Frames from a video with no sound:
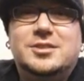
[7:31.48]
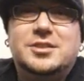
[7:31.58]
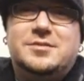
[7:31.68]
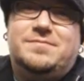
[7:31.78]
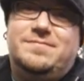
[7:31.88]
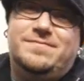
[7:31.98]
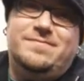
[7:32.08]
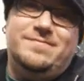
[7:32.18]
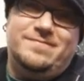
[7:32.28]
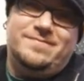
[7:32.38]
Just,
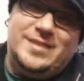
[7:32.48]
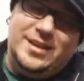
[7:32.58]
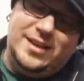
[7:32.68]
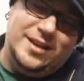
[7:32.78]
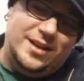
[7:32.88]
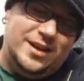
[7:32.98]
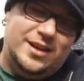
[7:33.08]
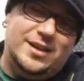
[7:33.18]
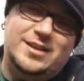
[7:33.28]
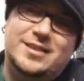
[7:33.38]

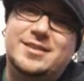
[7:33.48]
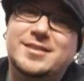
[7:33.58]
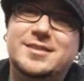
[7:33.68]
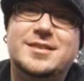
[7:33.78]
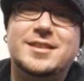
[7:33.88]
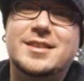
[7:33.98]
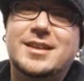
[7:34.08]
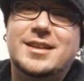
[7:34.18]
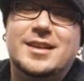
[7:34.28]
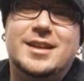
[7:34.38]
uh,
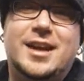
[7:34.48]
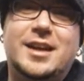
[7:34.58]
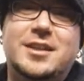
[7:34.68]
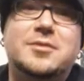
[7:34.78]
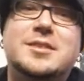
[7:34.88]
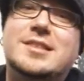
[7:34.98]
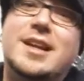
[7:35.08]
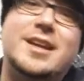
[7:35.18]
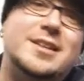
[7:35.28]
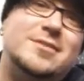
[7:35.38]
I'd love to
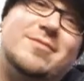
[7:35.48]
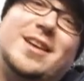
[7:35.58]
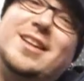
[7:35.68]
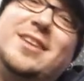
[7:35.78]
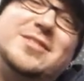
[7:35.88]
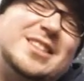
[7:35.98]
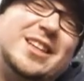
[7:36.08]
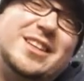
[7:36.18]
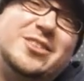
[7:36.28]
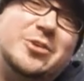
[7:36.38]
say, I'd love to
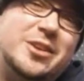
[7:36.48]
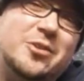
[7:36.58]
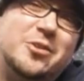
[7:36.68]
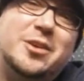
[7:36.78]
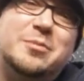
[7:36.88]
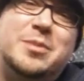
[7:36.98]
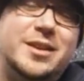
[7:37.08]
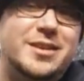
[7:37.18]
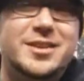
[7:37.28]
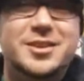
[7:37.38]
tell you to ignore it,
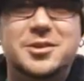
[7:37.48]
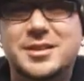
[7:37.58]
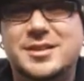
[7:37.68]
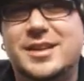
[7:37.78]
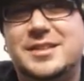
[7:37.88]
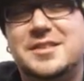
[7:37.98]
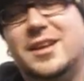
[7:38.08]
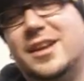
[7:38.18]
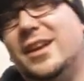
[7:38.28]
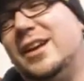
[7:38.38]
but you know, it, it
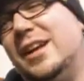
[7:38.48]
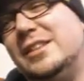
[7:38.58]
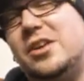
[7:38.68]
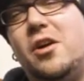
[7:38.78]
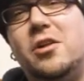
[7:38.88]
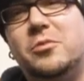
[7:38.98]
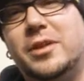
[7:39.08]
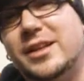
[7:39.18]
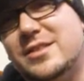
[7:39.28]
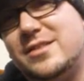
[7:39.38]
it's hard
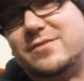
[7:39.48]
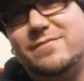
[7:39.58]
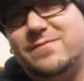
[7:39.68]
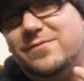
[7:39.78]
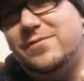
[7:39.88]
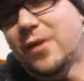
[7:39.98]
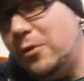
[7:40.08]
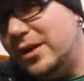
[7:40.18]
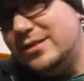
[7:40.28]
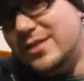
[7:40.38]
when it's
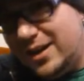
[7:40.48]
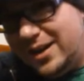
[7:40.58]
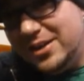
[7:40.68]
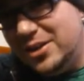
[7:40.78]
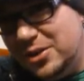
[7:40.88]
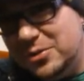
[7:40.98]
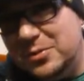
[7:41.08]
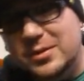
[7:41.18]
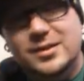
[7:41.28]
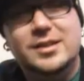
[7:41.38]
focused on
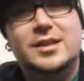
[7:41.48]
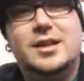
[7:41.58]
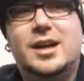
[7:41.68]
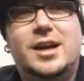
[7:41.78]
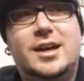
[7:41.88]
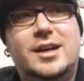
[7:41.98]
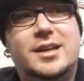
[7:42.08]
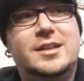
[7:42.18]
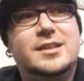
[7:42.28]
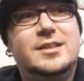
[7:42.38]
you.
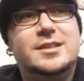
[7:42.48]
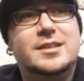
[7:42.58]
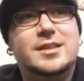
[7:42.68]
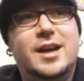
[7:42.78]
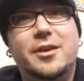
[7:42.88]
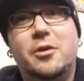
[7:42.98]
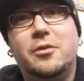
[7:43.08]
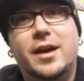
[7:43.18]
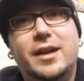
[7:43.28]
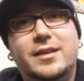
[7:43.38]
Uh, I
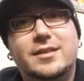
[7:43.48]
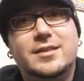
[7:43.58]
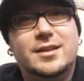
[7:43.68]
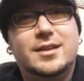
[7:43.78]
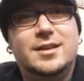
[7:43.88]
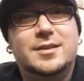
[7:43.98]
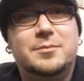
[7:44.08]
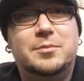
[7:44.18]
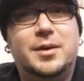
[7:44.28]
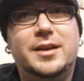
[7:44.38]
know that,
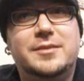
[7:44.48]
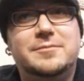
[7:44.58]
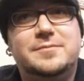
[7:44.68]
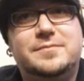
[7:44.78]
but